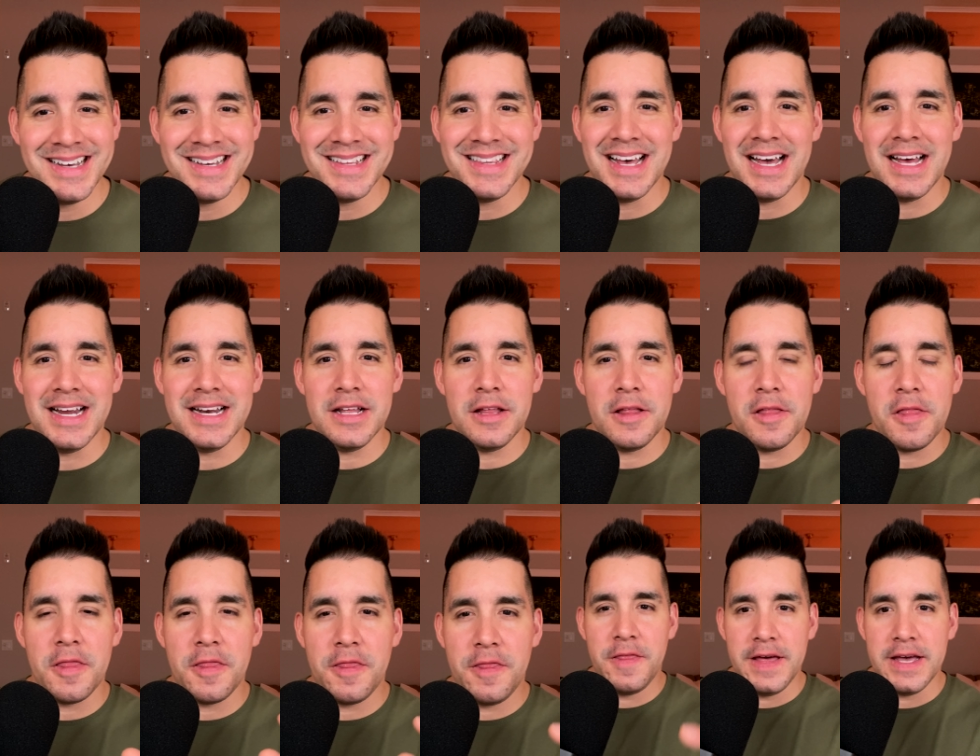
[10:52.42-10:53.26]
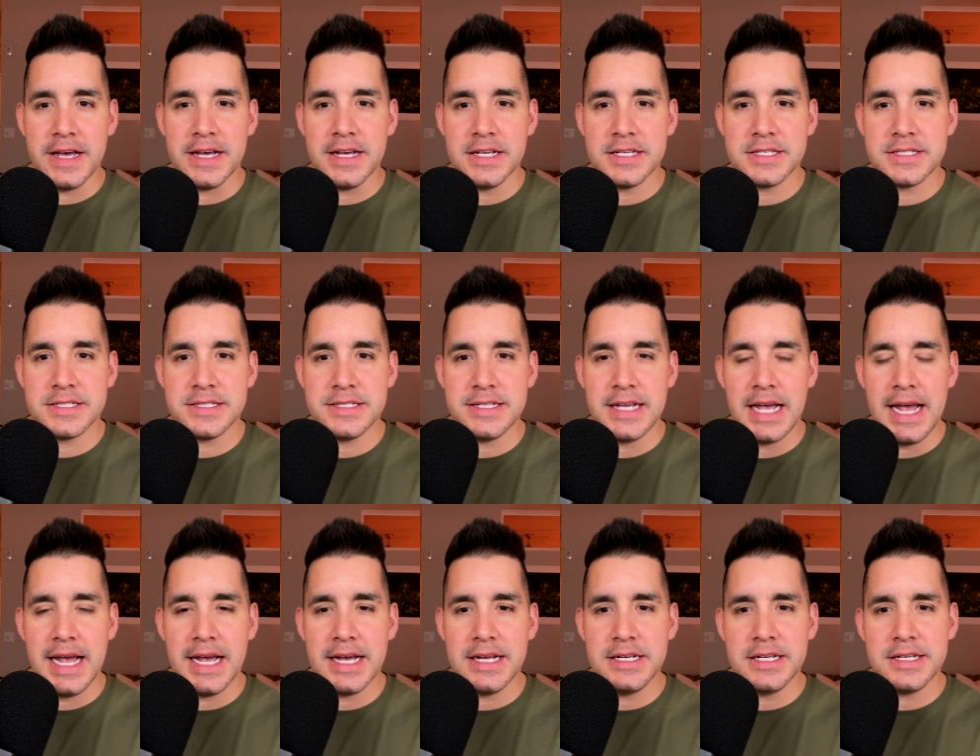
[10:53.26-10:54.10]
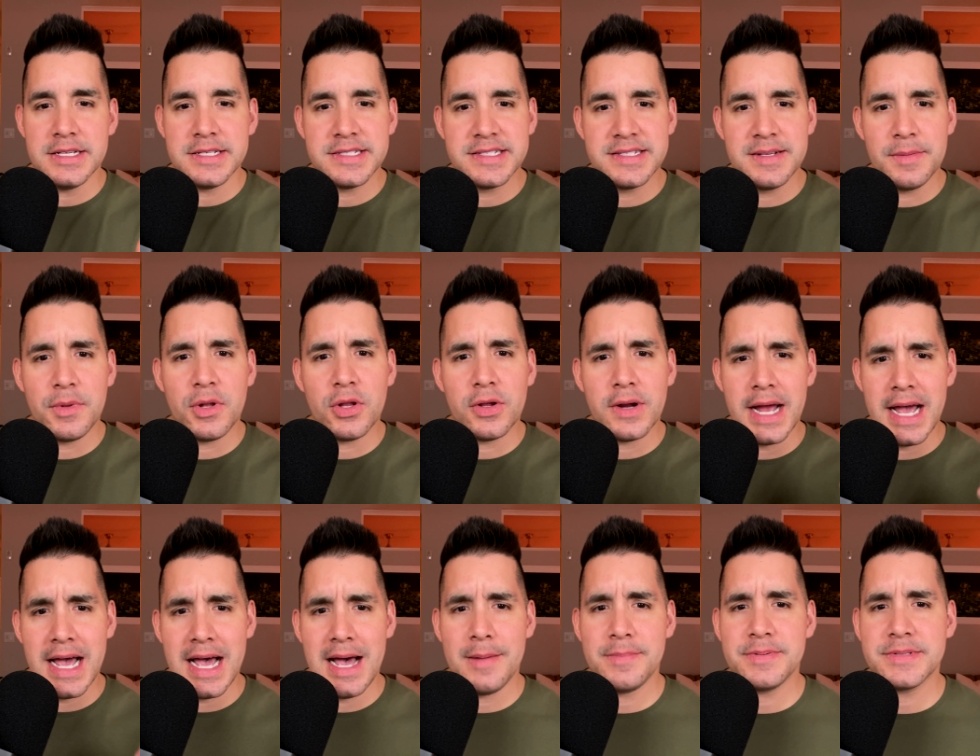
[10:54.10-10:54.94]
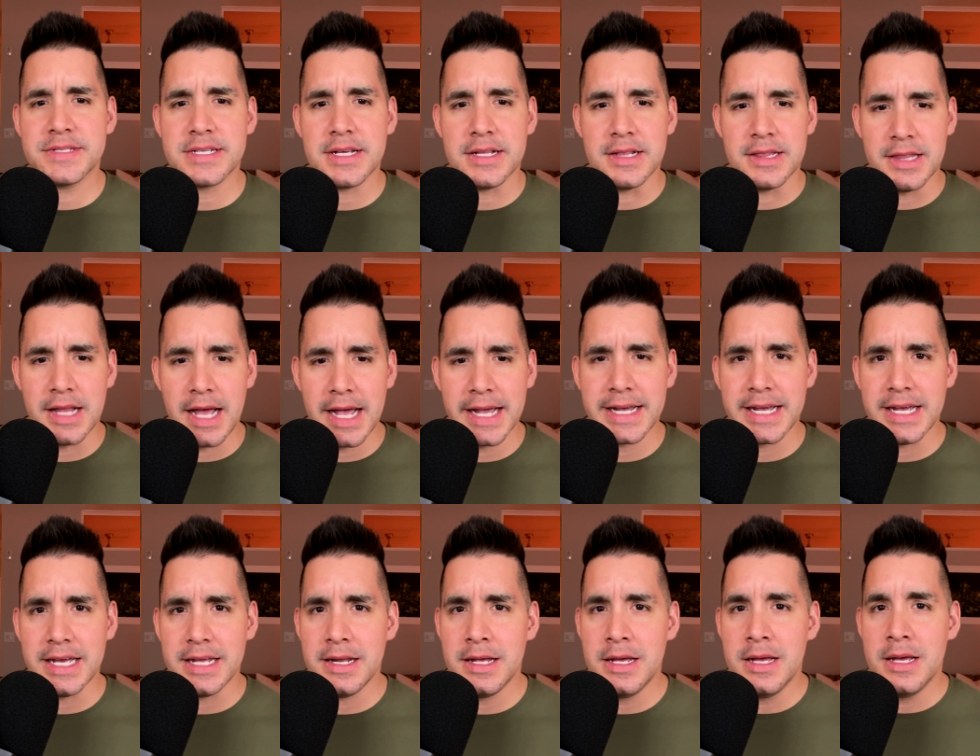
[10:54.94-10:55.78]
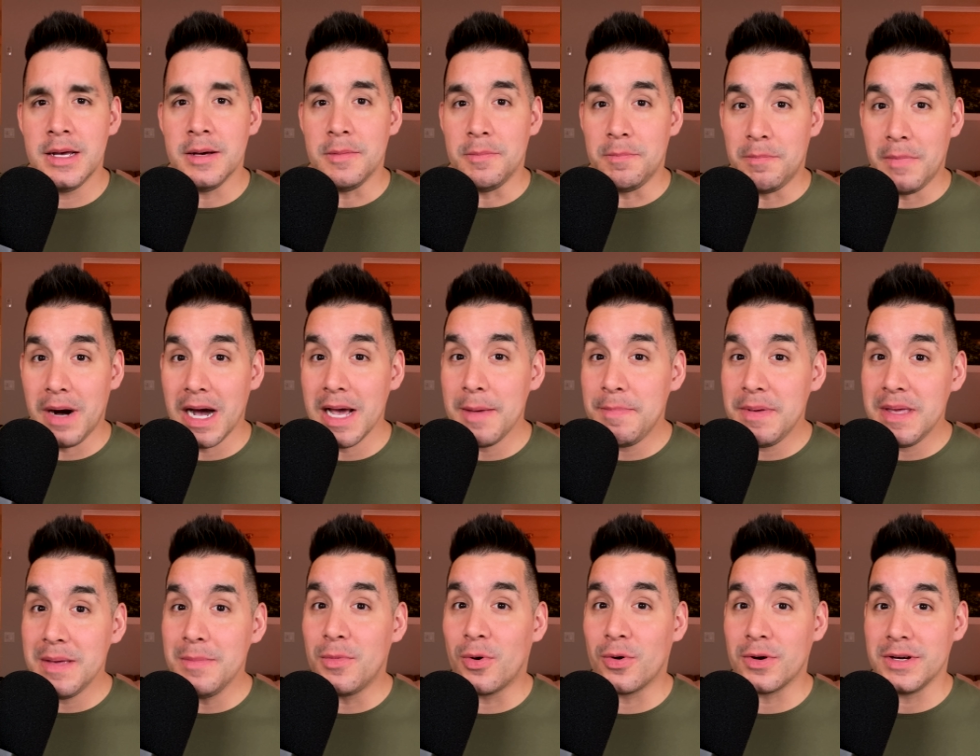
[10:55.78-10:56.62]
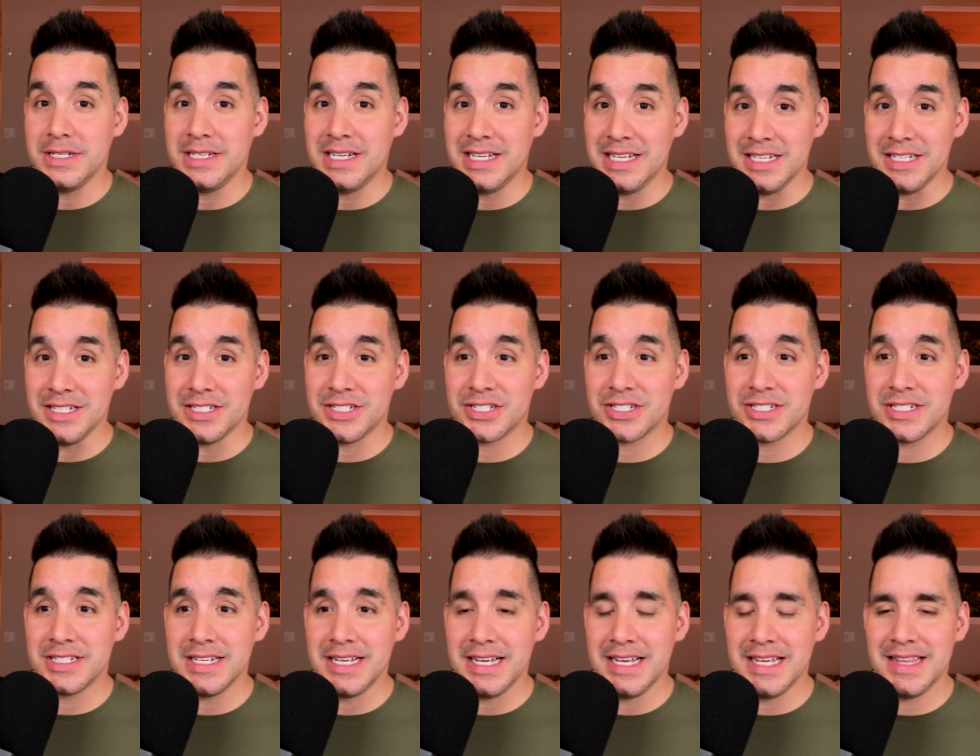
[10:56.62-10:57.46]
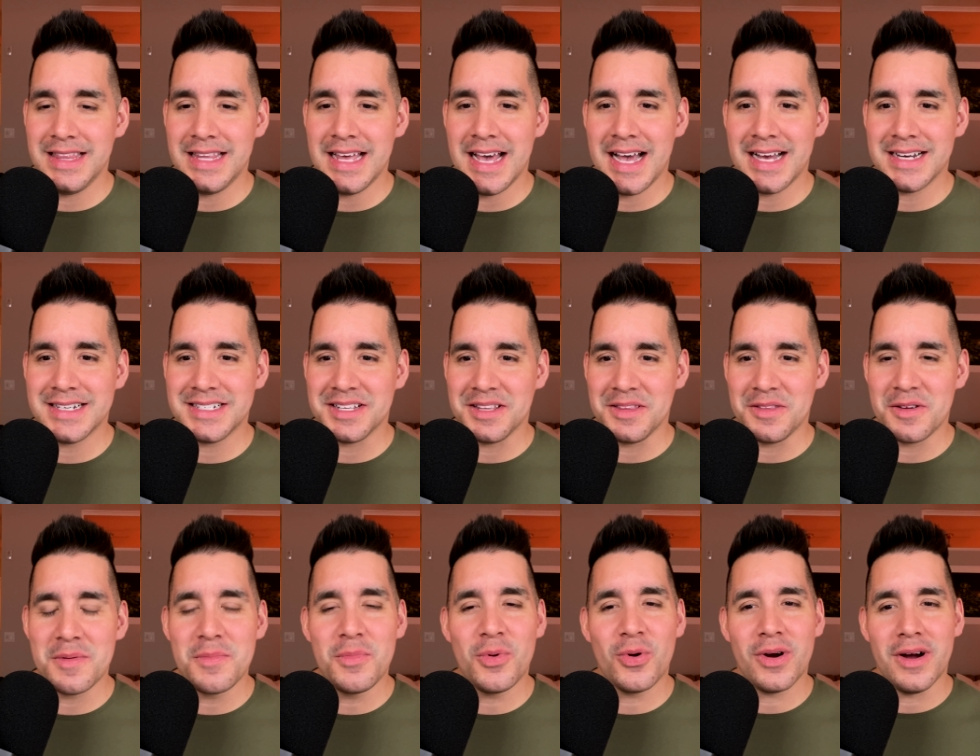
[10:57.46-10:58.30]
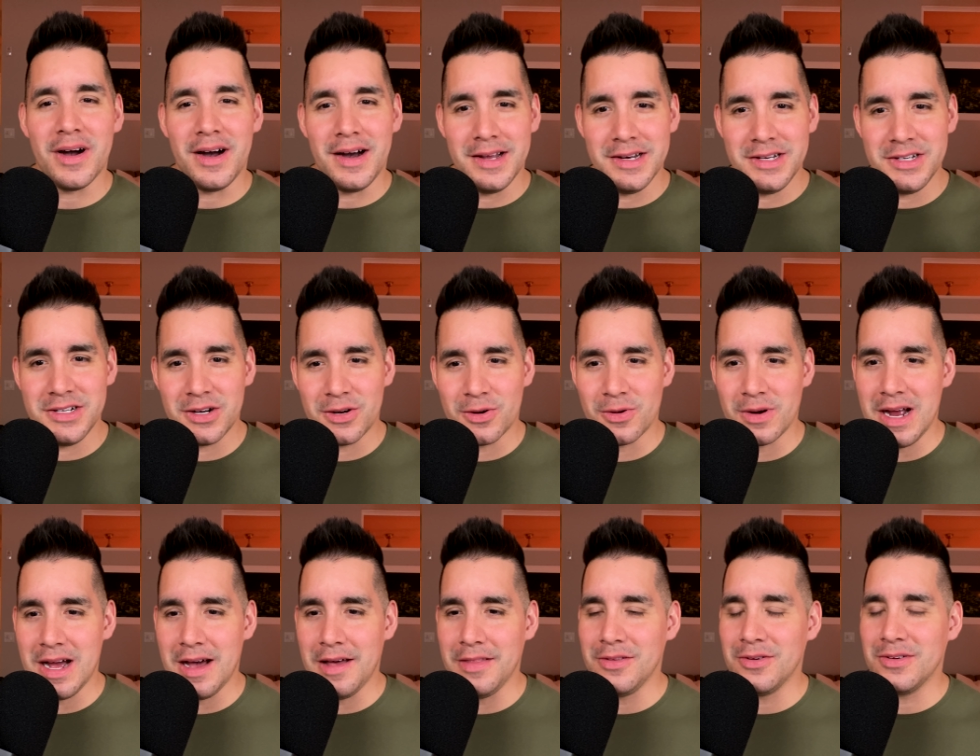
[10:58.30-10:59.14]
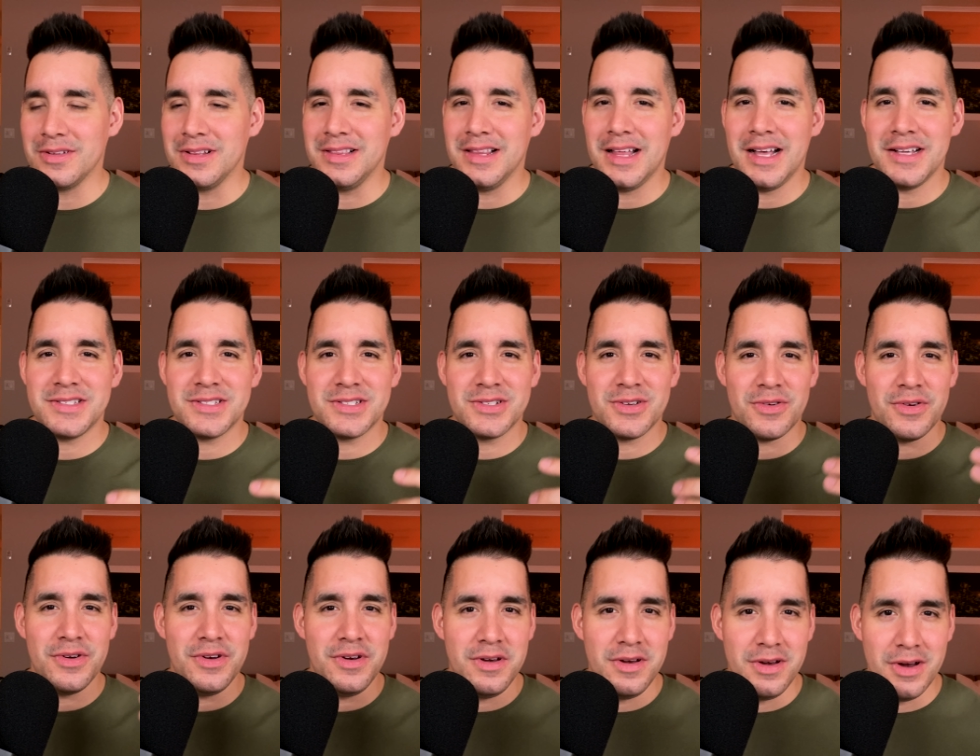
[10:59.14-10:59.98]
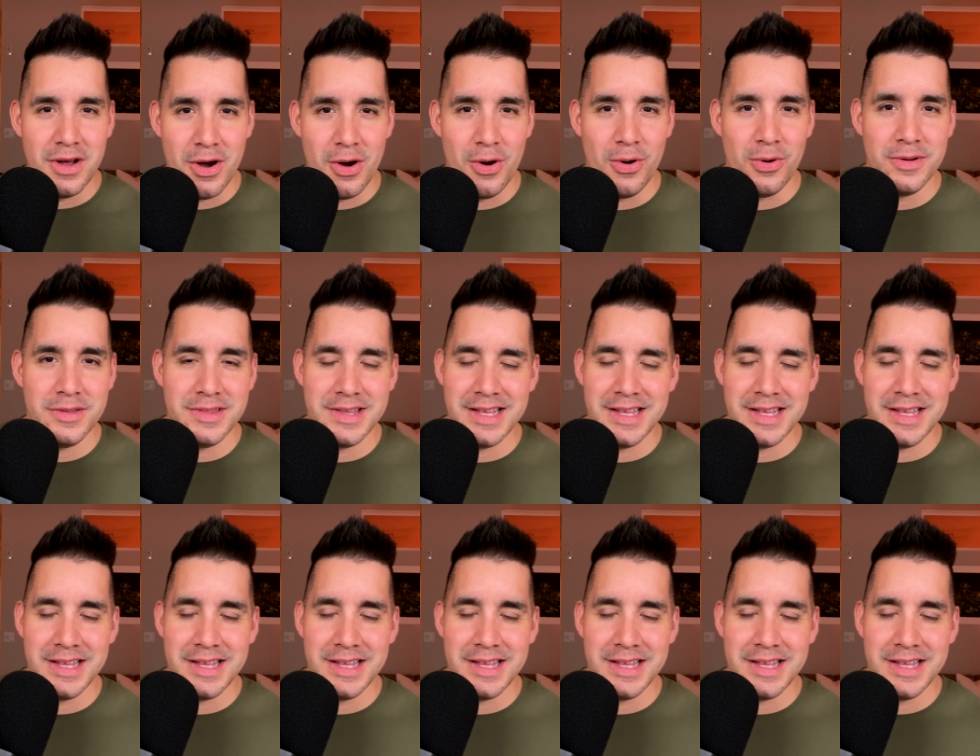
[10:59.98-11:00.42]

that this and similar apps like it might be more niche in that they're more underground. They're lesser known